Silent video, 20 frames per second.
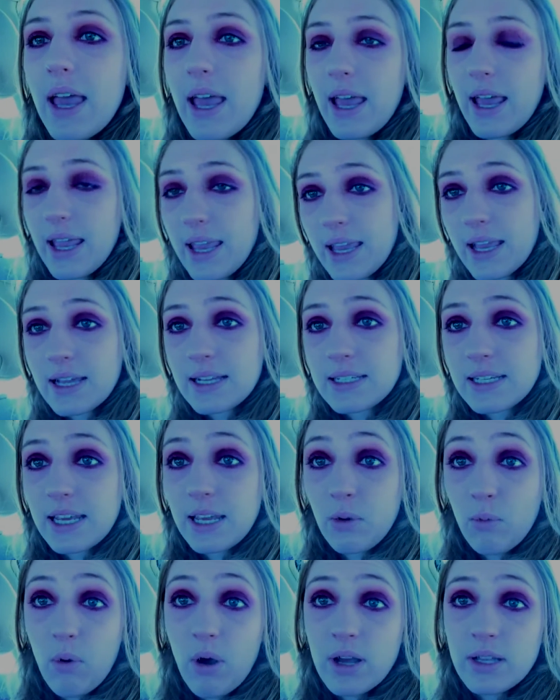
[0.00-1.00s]
And
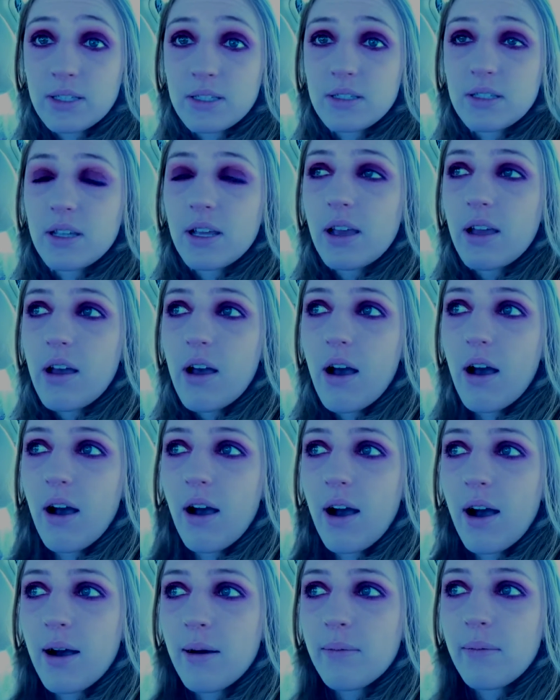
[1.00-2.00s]
it was.
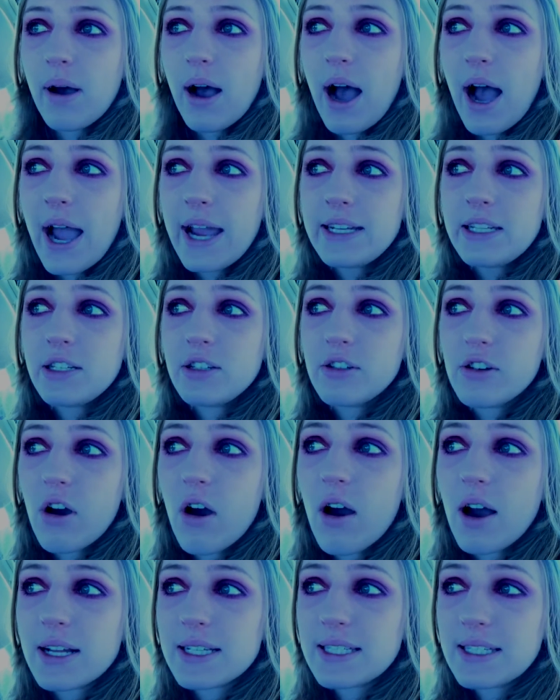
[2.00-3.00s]
I did
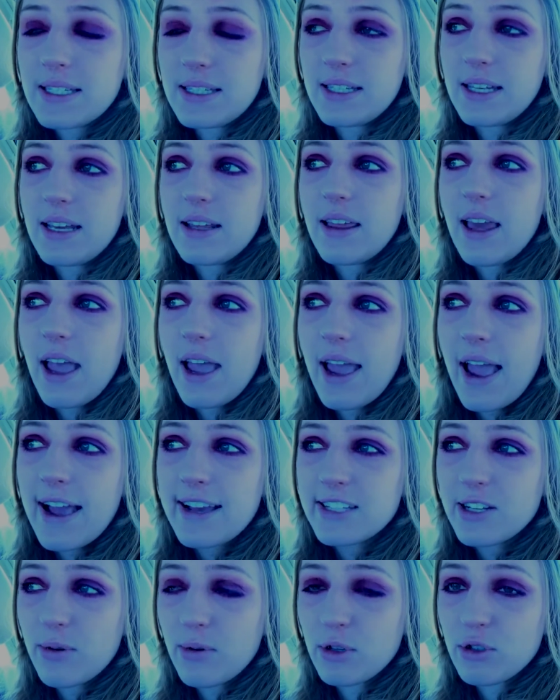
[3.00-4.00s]
not see that
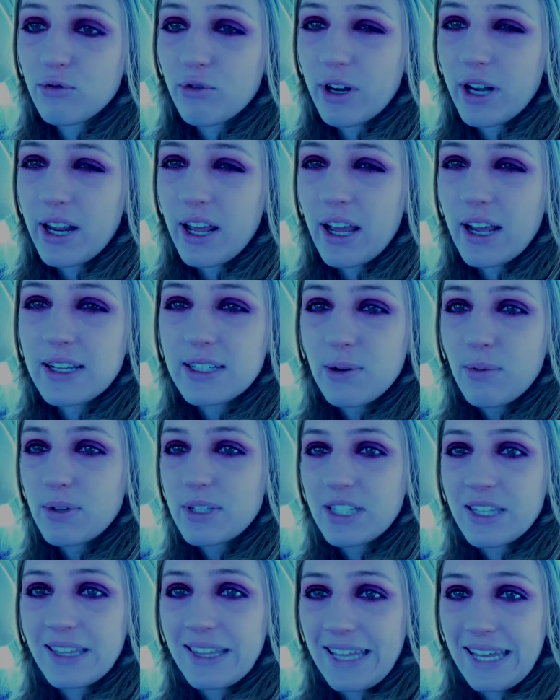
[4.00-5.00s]
as I was reading it because I
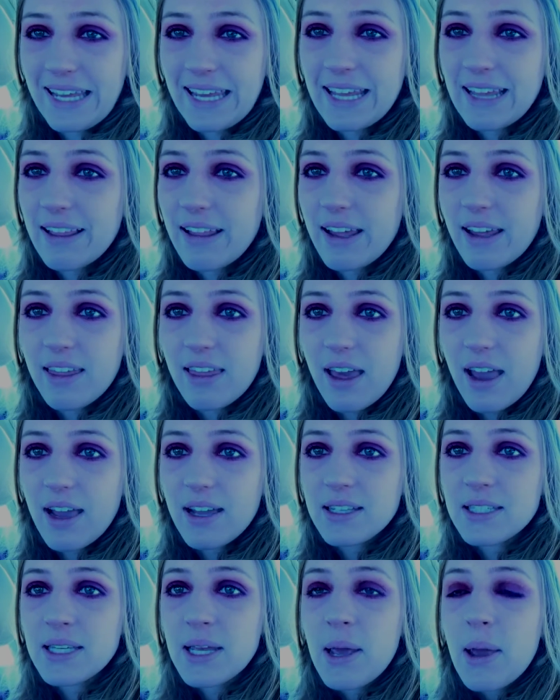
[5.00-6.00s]
wasn't thinking like
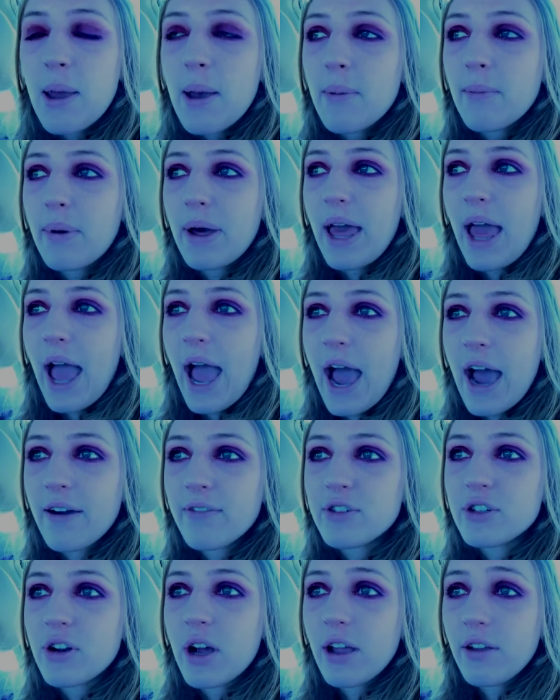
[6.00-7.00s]
that. But
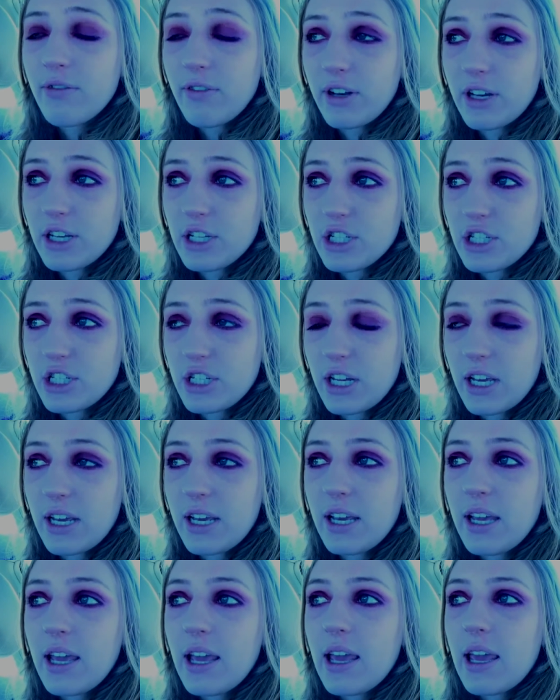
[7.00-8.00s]
after I finished
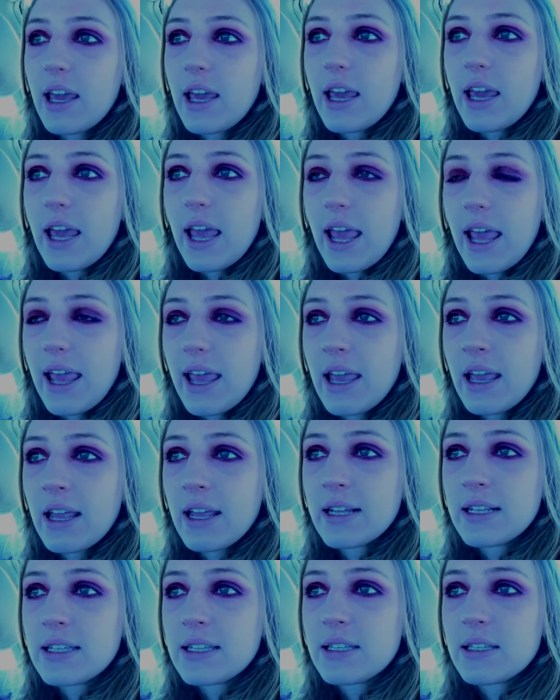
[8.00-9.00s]
it,
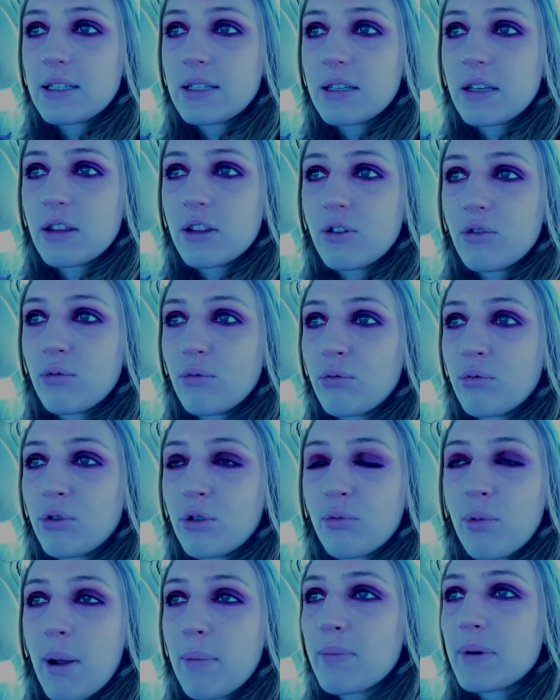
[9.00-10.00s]
the
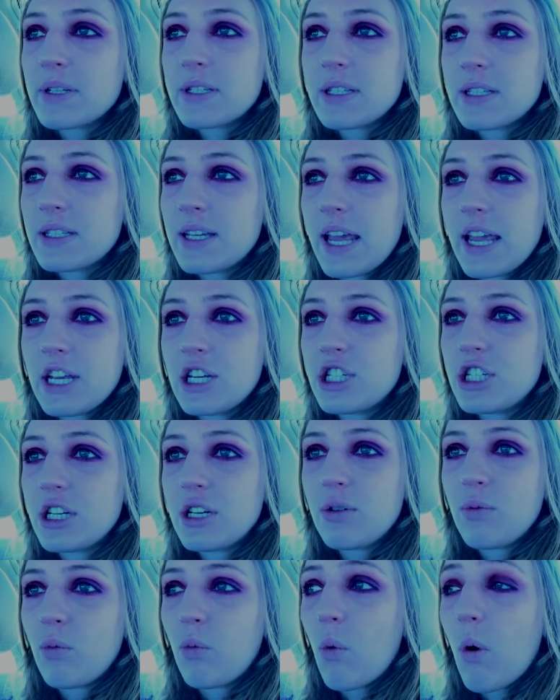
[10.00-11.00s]

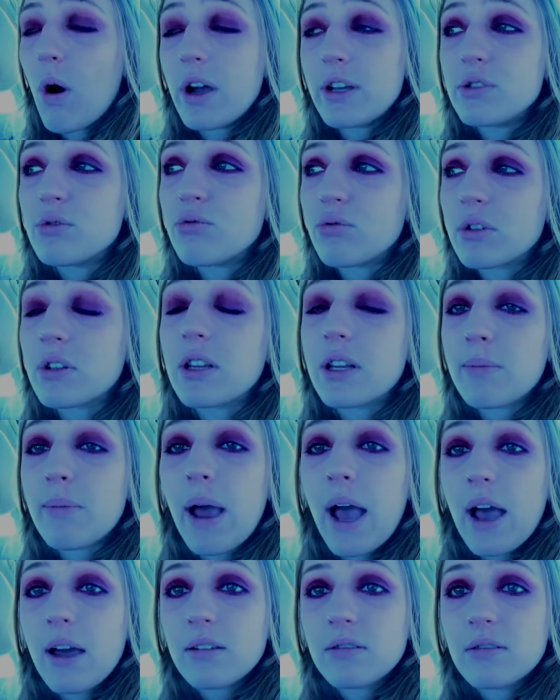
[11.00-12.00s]
representation was really
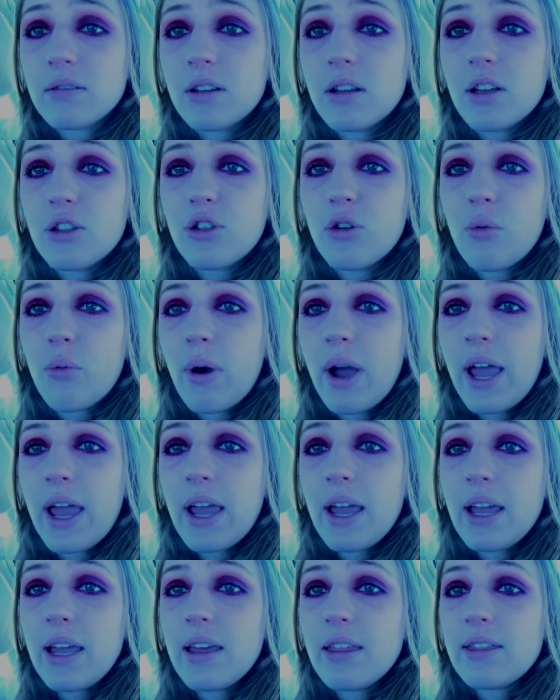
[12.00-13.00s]
bad. The
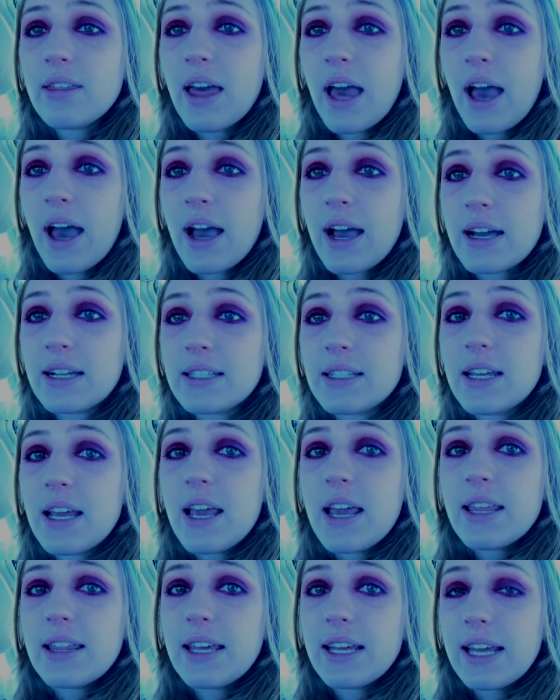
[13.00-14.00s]
way that
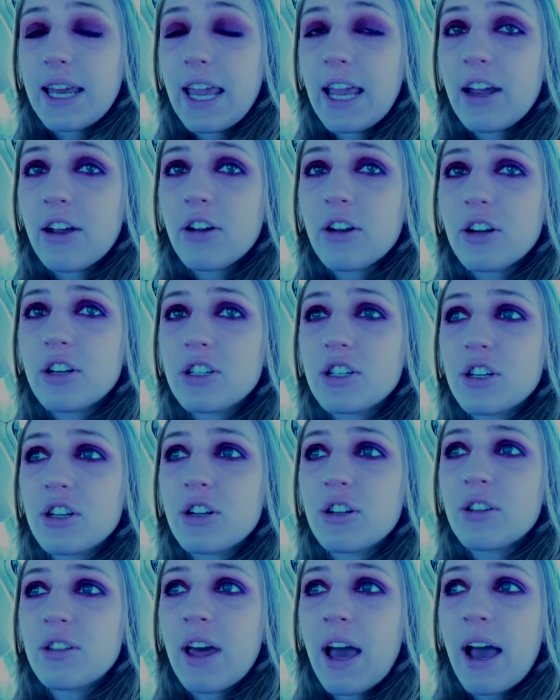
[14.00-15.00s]
the
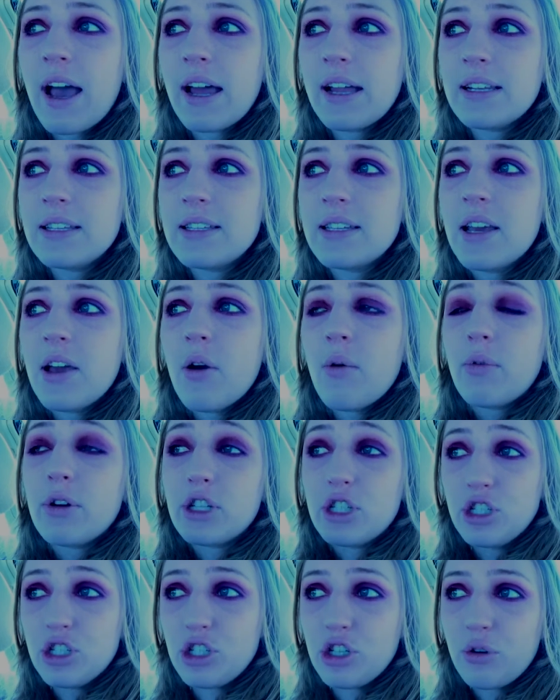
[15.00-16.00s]
character that
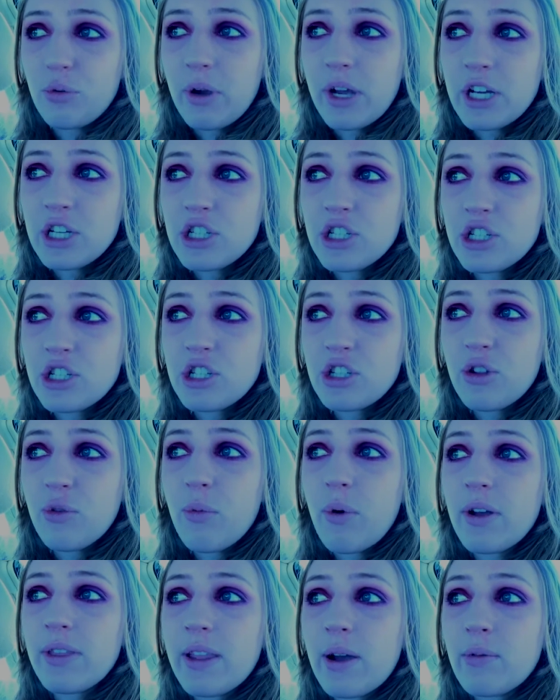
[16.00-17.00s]
was Jewish, the
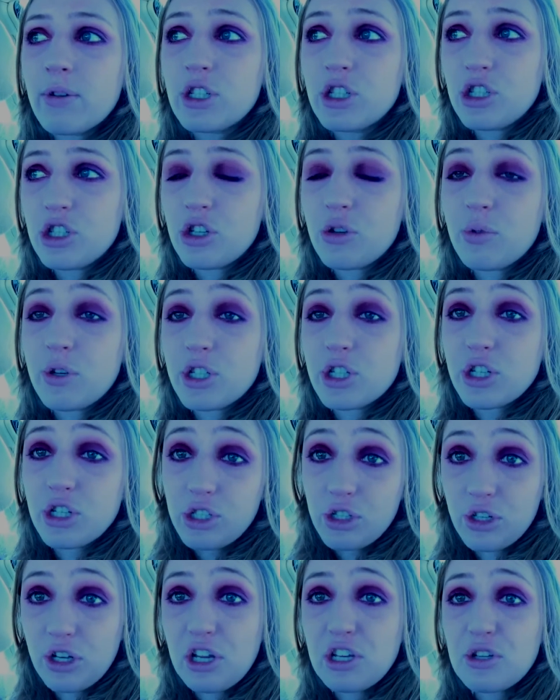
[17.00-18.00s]
one that was Jewish, could
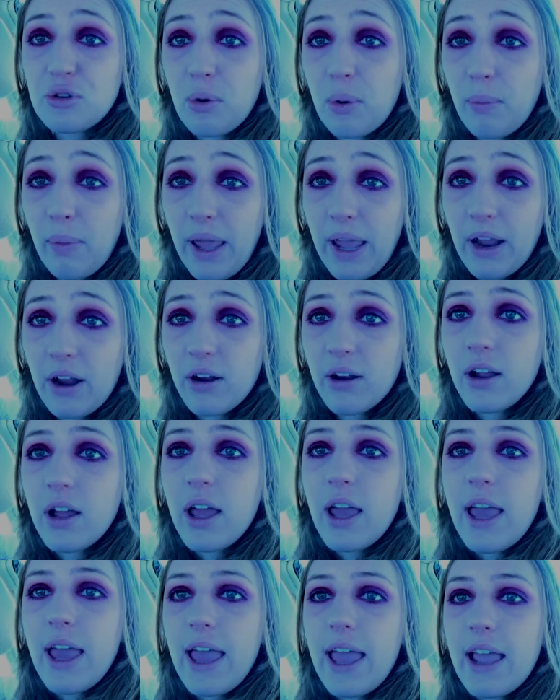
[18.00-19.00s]
turn into a bear,
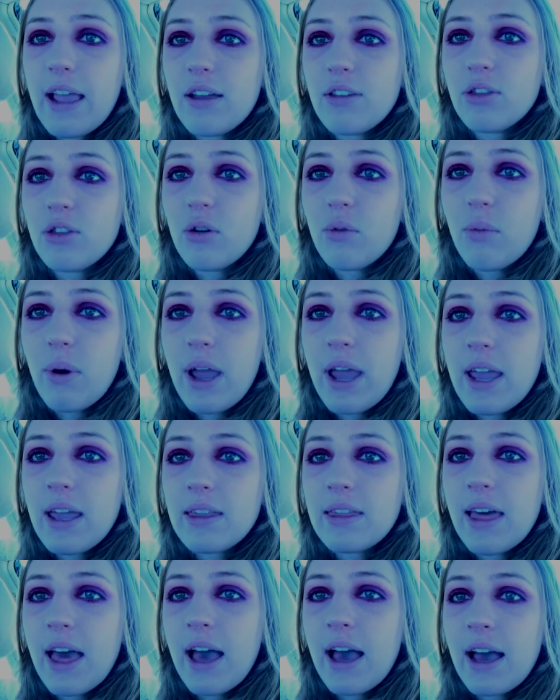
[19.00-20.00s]
and the
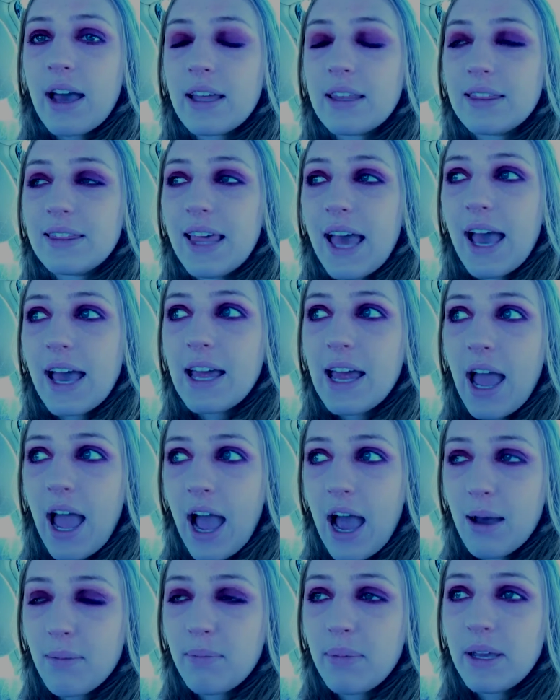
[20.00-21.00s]
way that
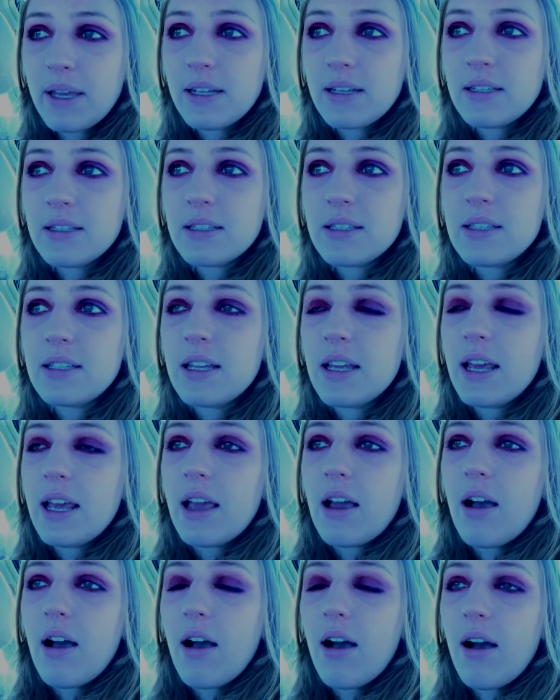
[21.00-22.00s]
happened,
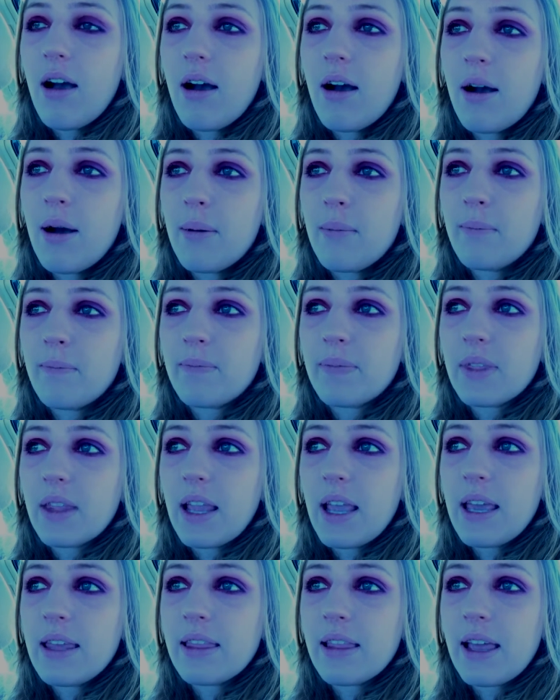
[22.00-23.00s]

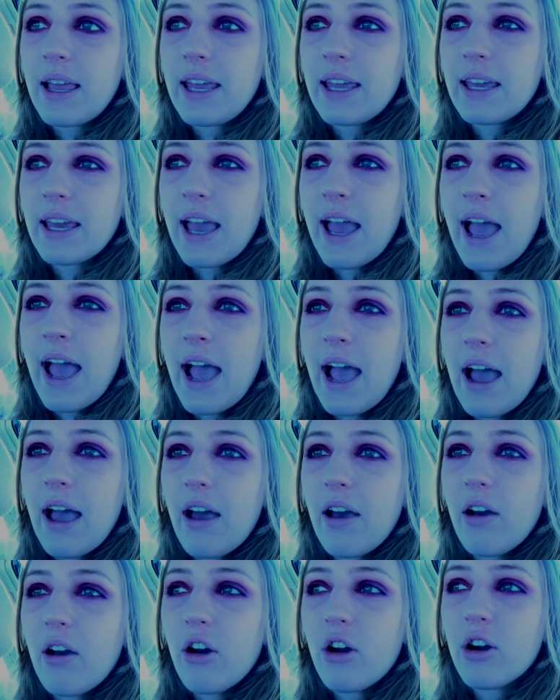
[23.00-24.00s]
and like
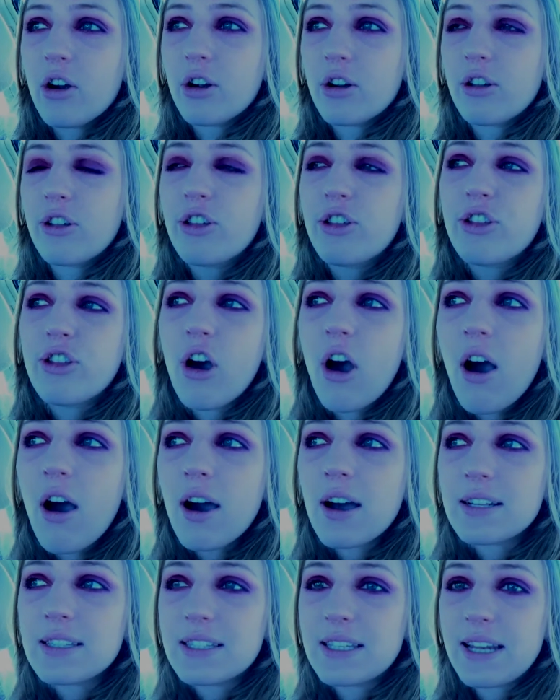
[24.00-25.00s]
her
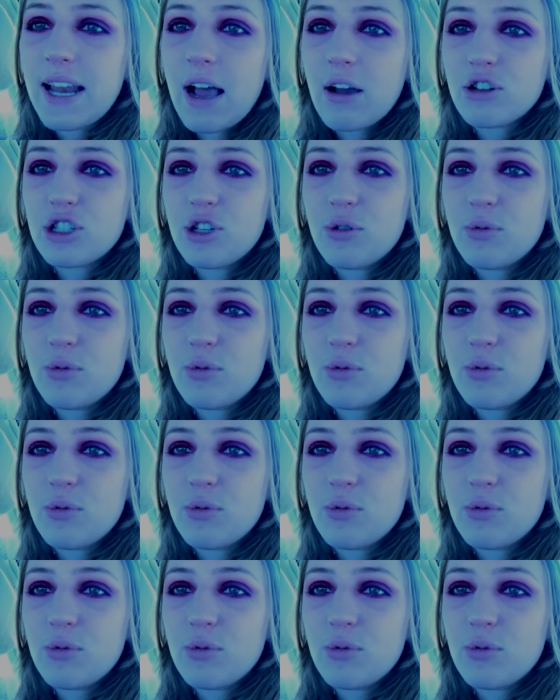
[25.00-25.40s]
thoughts and how she